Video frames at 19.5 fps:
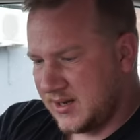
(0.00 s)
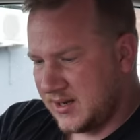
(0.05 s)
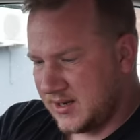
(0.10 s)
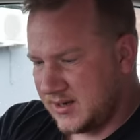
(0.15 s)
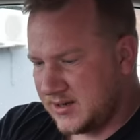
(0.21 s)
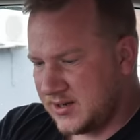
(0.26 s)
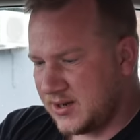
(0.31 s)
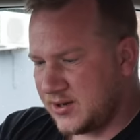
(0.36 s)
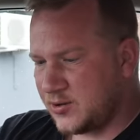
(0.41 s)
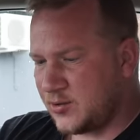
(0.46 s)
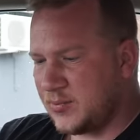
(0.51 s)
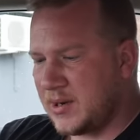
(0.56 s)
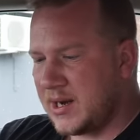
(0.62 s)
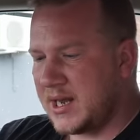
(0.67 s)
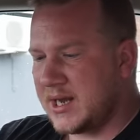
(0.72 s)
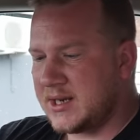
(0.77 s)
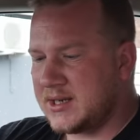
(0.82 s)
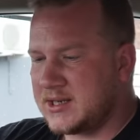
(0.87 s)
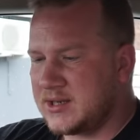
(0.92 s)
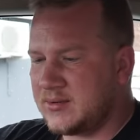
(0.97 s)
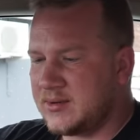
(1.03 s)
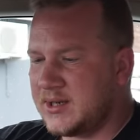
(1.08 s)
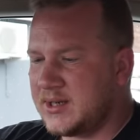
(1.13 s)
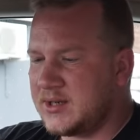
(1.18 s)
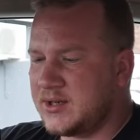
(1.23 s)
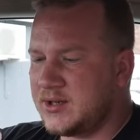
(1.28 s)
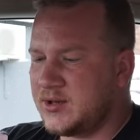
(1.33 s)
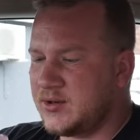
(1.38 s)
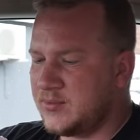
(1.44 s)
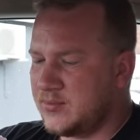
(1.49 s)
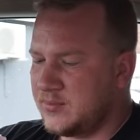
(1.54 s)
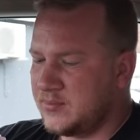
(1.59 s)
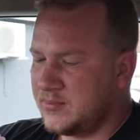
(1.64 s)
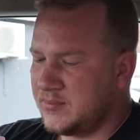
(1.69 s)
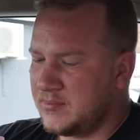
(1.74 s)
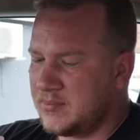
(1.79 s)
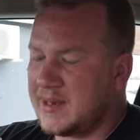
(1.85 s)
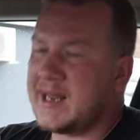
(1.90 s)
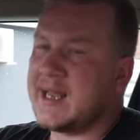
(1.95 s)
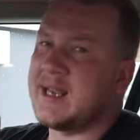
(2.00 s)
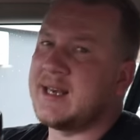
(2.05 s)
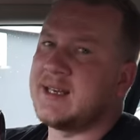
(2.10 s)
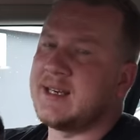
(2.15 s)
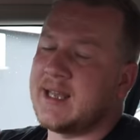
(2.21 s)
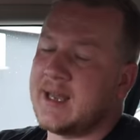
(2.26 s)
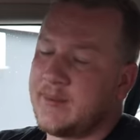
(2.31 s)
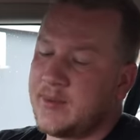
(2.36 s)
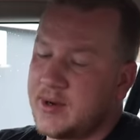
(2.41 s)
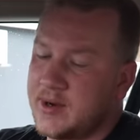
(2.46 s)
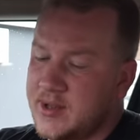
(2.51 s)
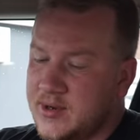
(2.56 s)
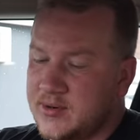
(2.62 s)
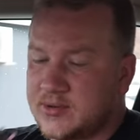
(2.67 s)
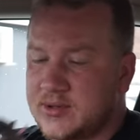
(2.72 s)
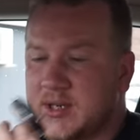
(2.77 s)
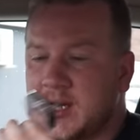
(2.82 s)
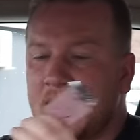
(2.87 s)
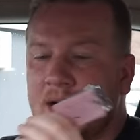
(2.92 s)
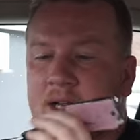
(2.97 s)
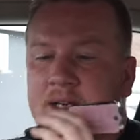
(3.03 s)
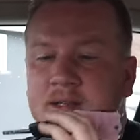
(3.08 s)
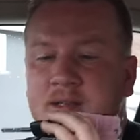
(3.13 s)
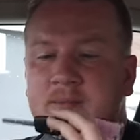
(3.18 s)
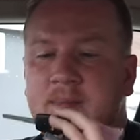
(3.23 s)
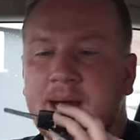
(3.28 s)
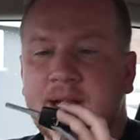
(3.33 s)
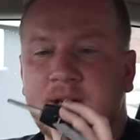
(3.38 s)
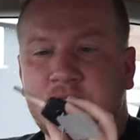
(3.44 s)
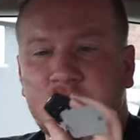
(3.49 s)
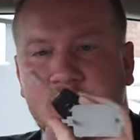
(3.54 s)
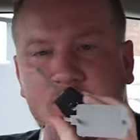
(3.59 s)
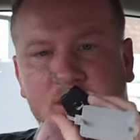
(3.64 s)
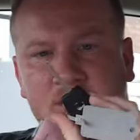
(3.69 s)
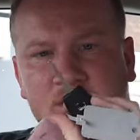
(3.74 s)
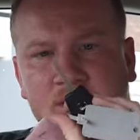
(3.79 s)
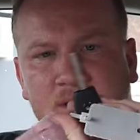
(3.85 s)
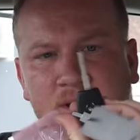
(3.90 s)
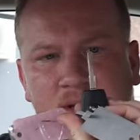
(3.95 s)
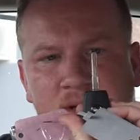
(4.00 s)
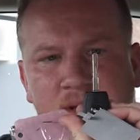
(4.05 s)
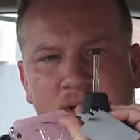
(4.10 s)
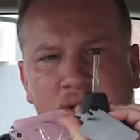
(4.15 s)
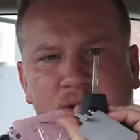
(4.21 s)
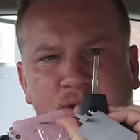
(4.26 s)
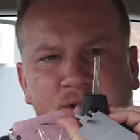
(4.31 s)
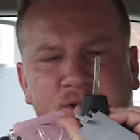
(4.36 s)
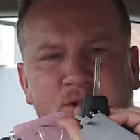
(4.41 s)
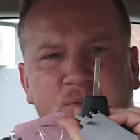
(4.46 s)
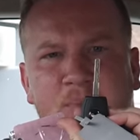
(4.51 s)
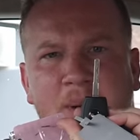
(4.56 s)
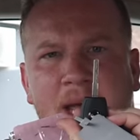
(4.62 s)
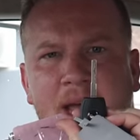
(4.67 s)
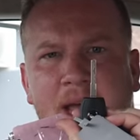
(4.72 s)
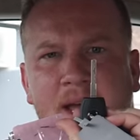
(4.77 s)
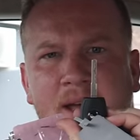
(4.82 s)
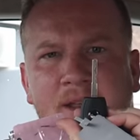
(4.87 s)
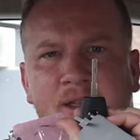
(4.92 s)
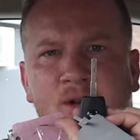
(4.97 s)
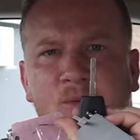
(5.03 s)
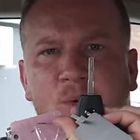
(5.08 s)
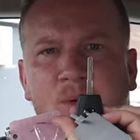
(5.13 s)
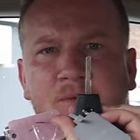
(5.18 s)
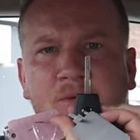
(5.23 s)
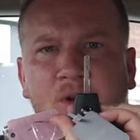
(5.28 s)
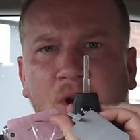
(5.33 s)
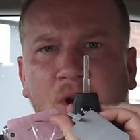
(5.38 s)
internal blade, so we need a new blade and get one of those cut to match the spare that we've